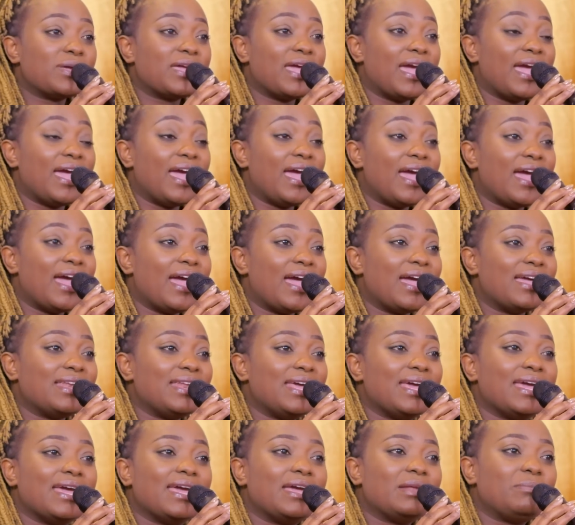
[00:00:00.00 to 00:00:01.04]
can
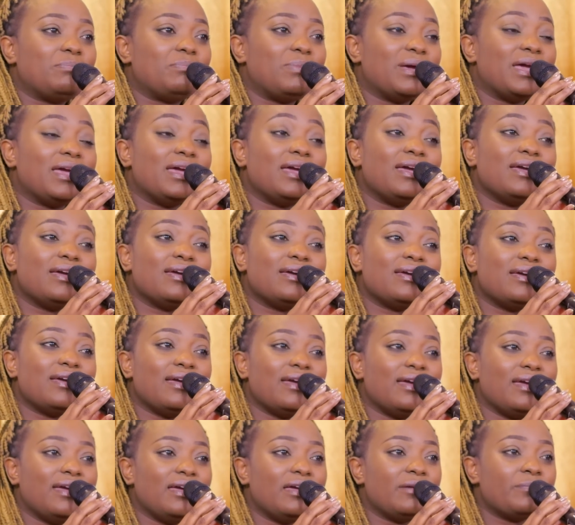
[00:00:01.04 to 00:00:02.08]
it
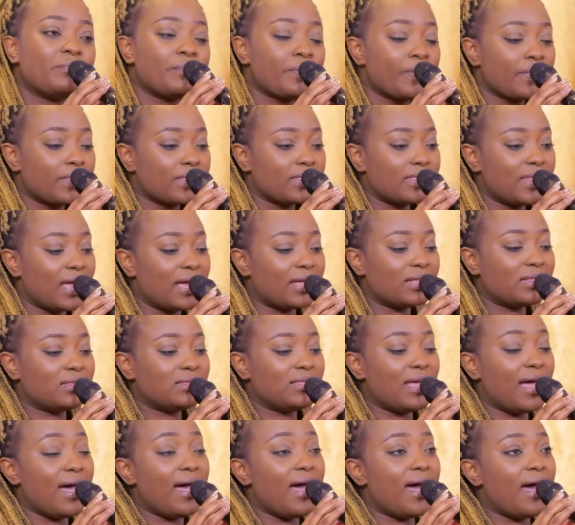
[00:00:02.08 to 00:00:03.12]
be
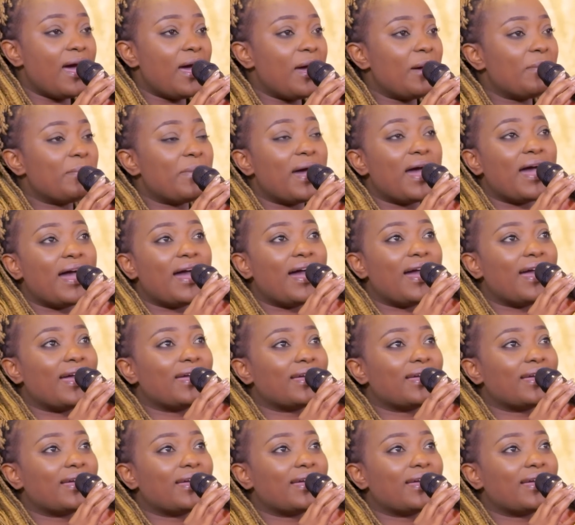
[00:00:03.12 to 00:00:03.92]
that thou, my